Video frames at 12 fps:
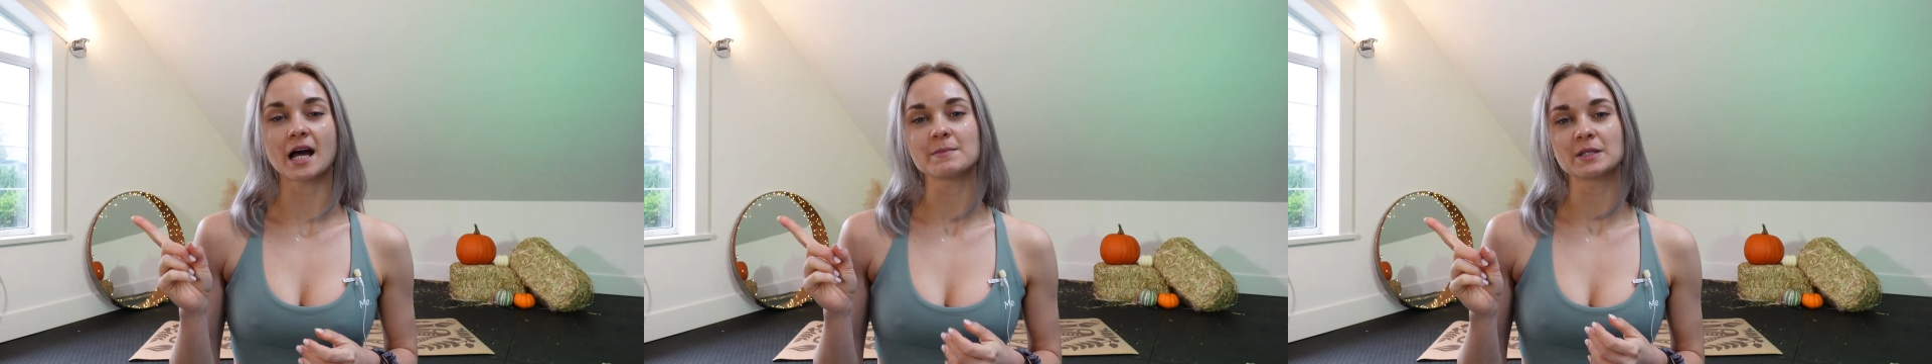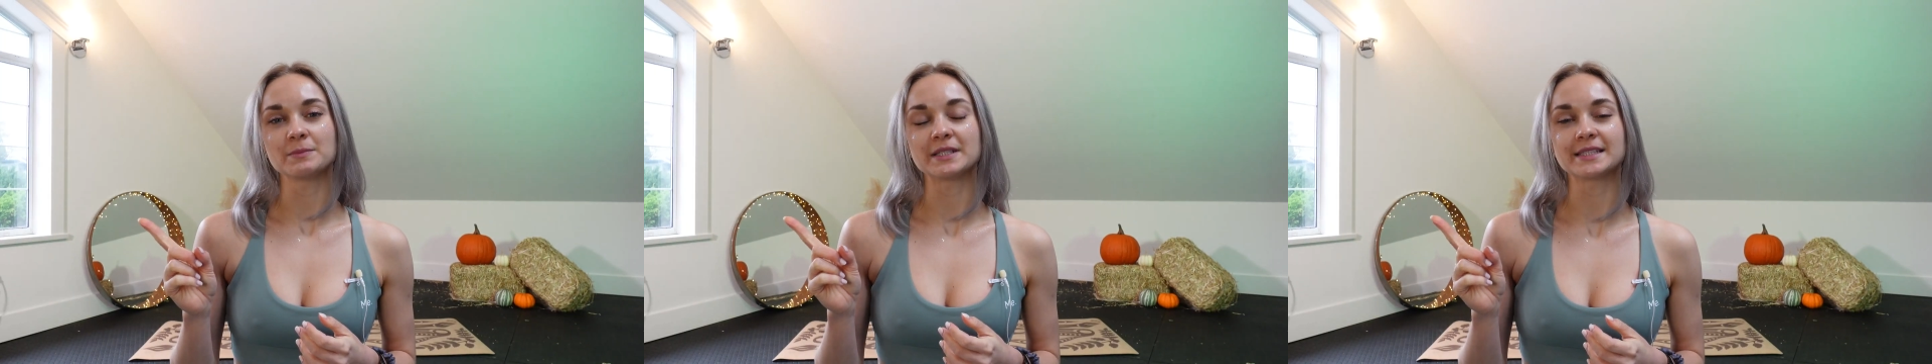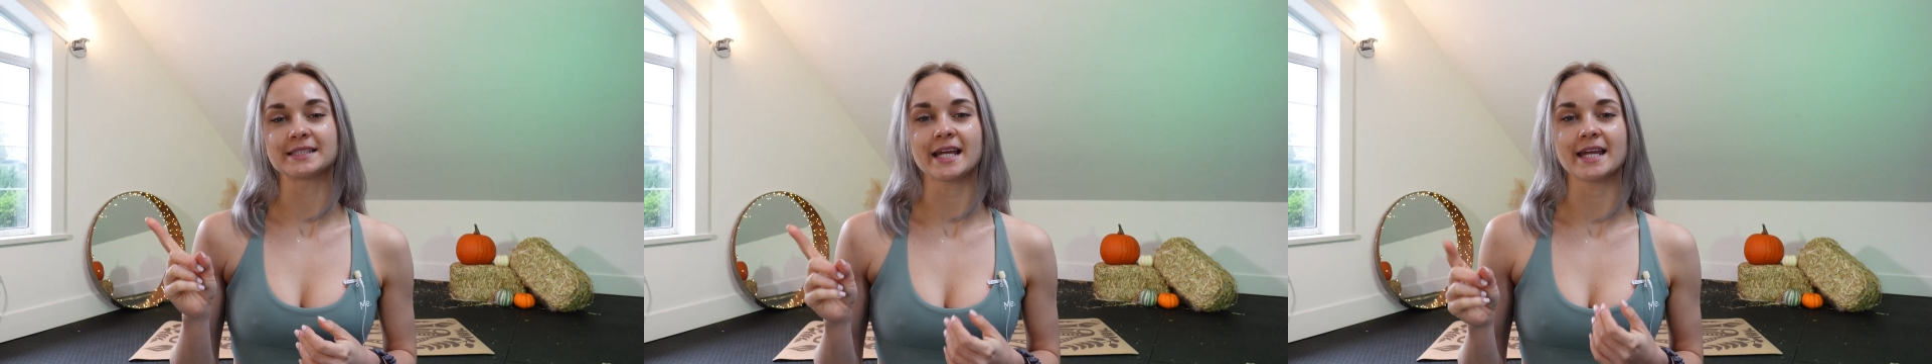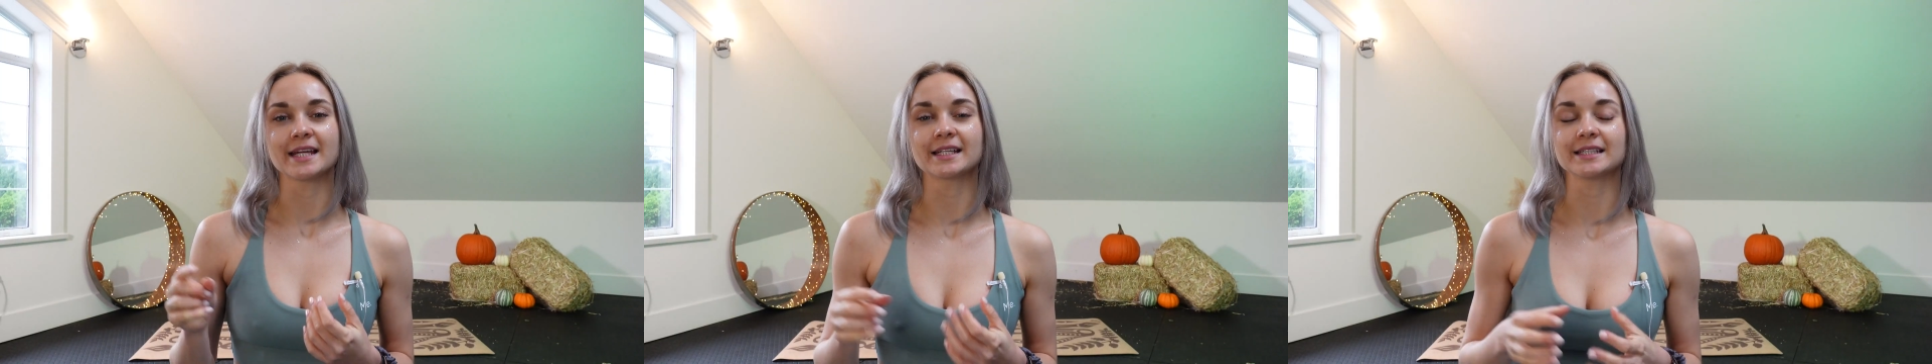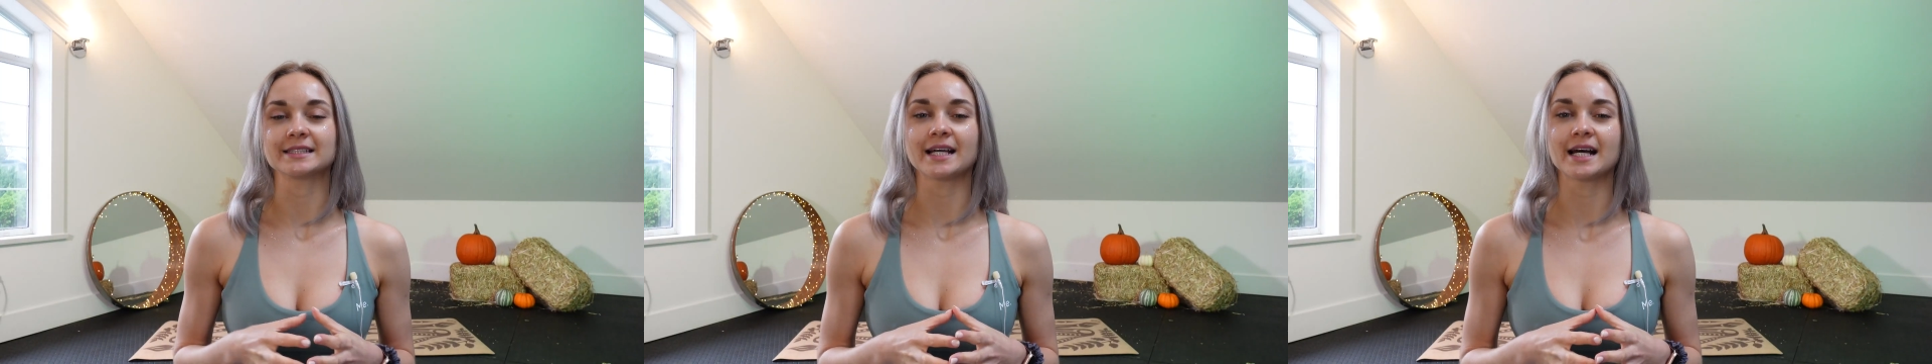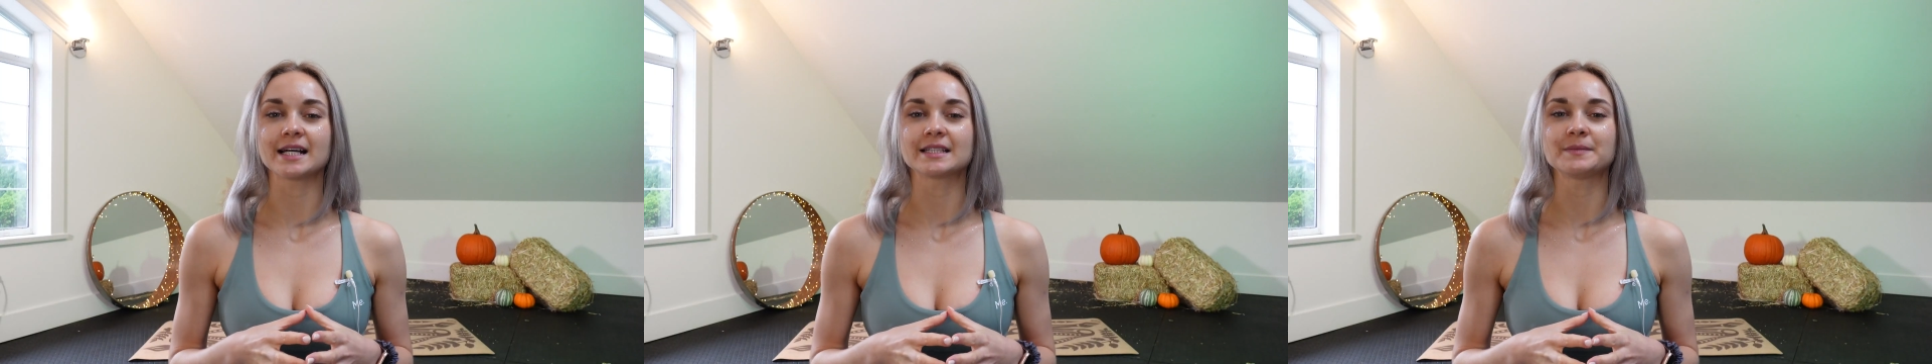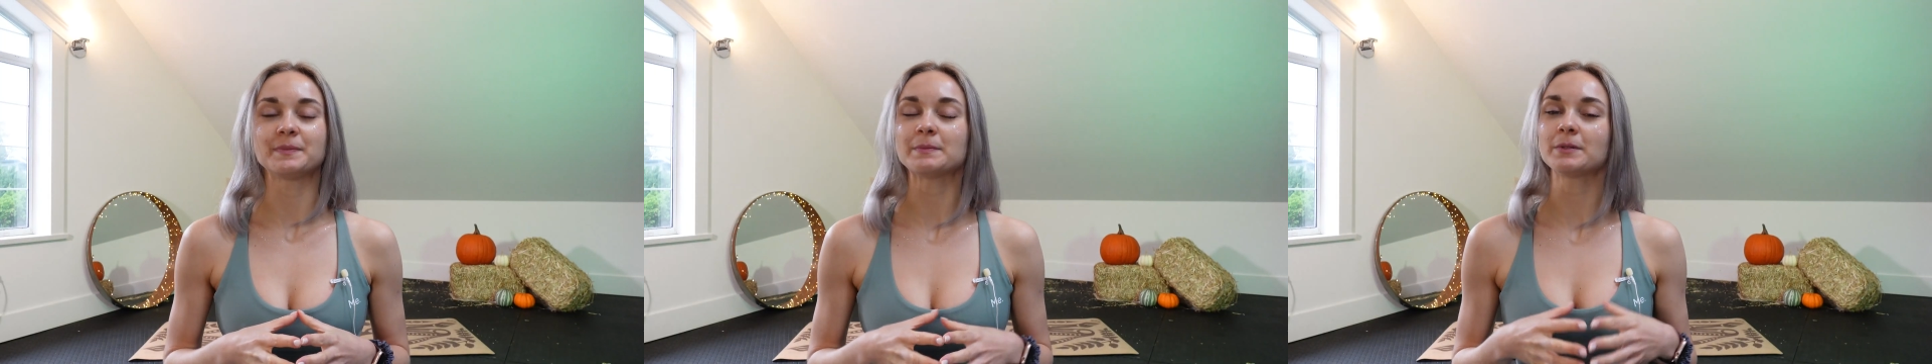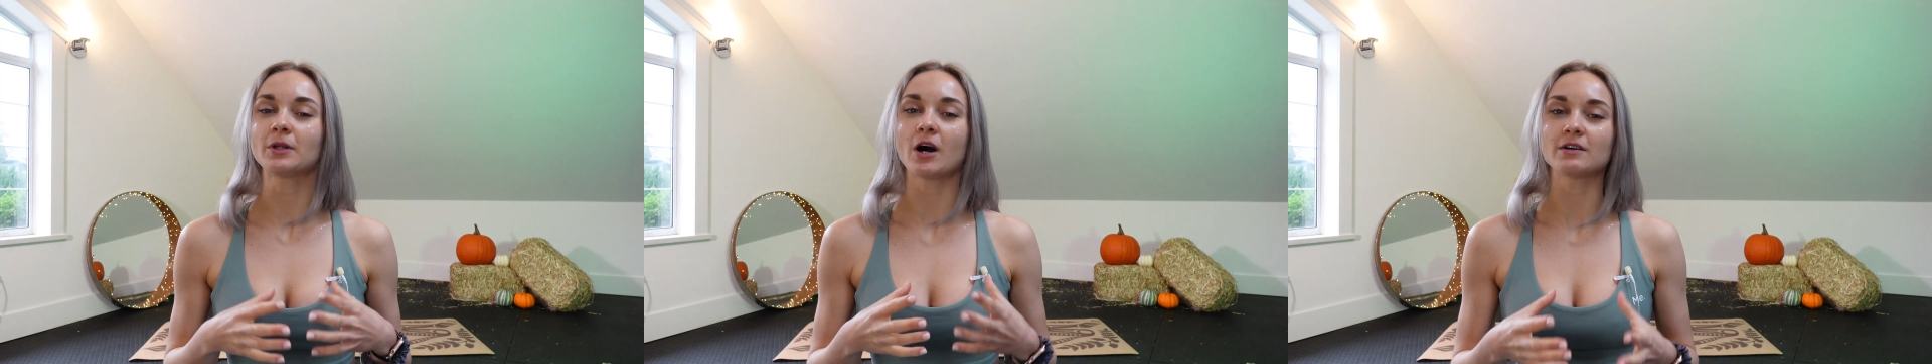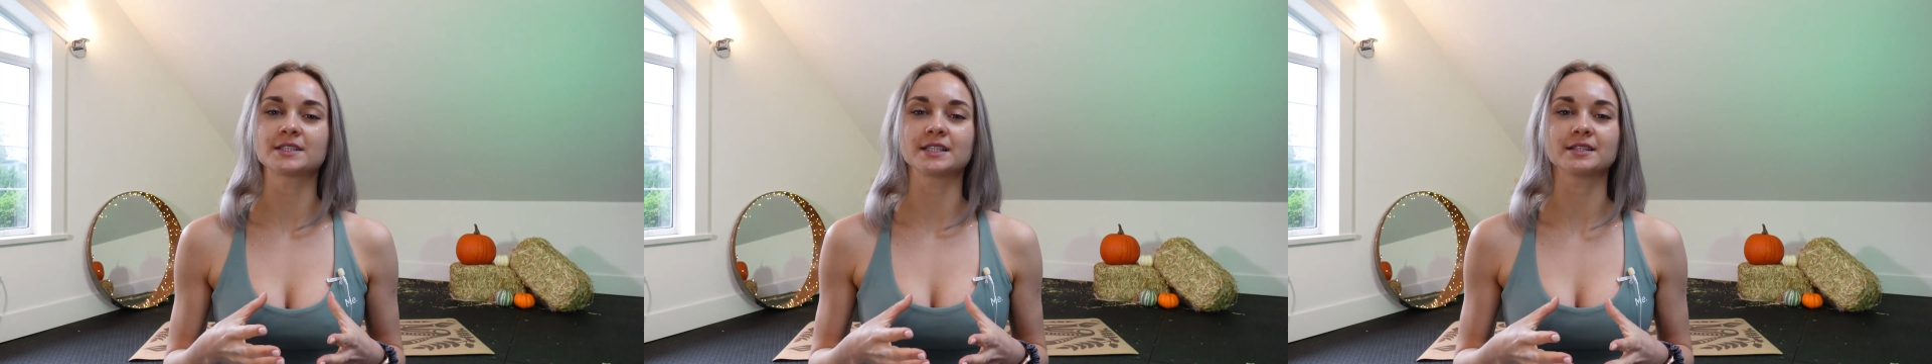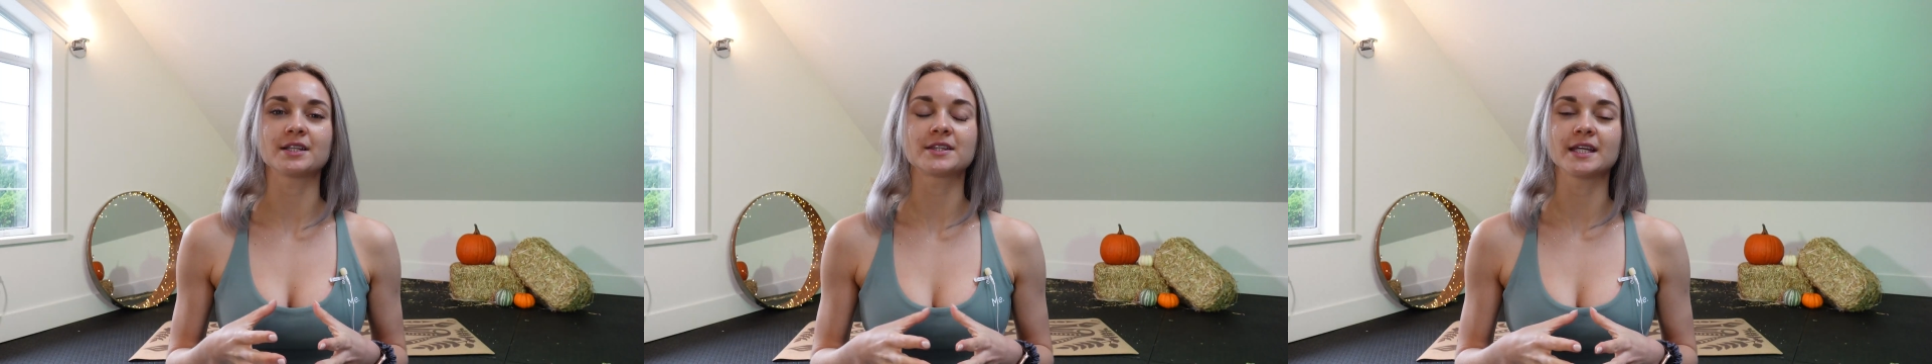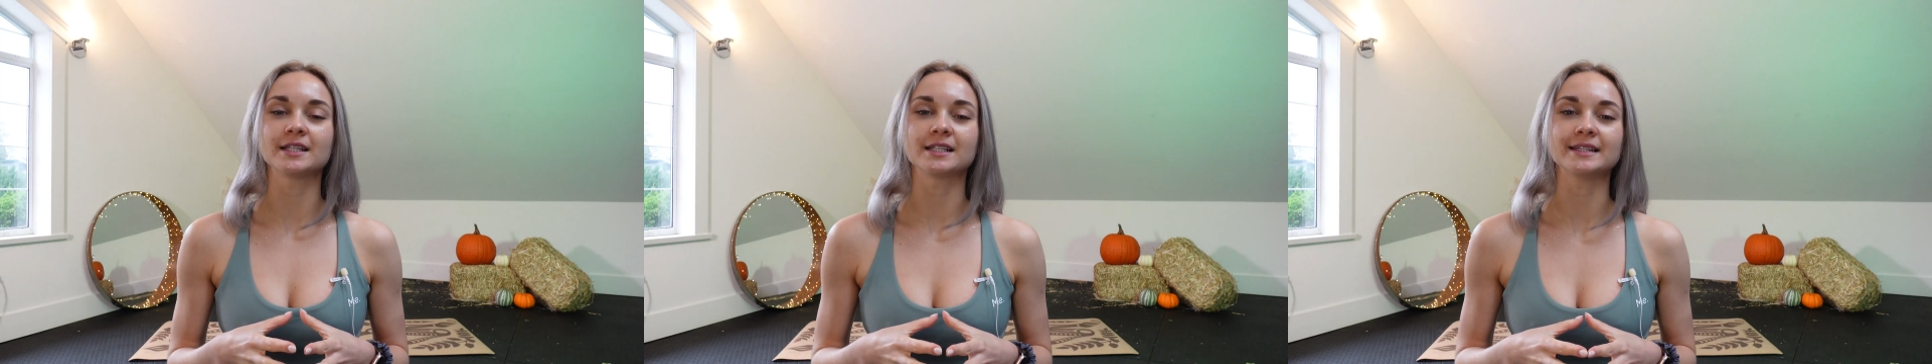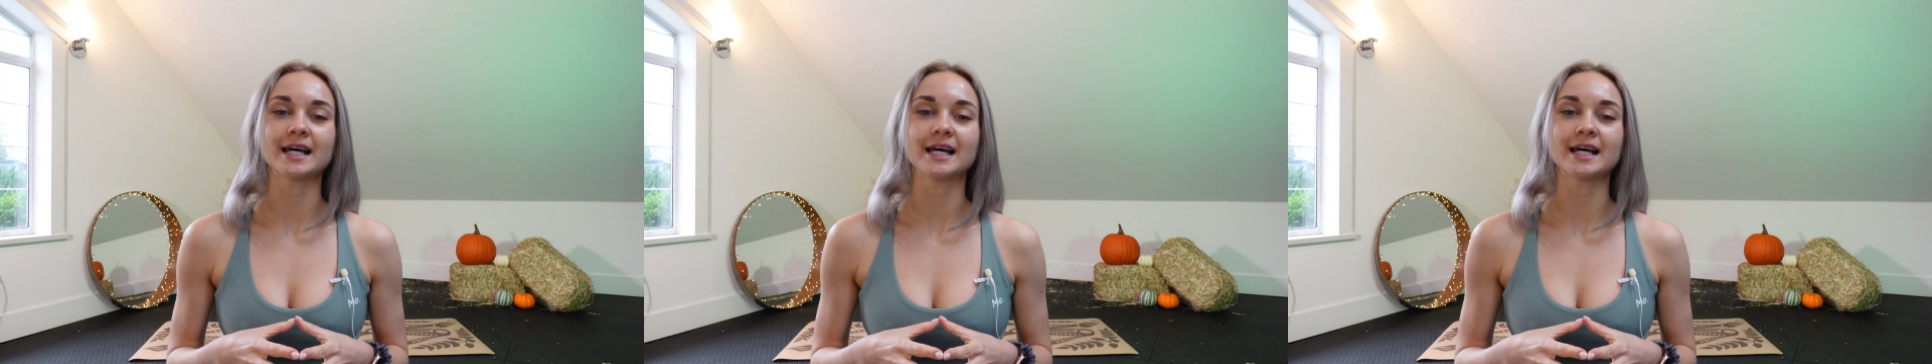common mistake is that people often think